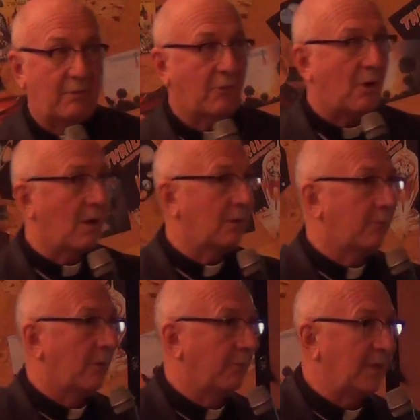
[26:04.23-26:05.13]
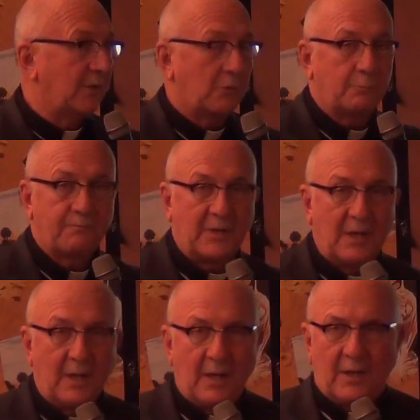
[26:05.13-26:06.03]
of all of what we do.
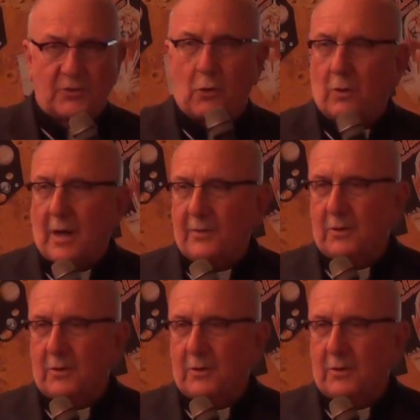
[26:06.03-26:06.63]
So are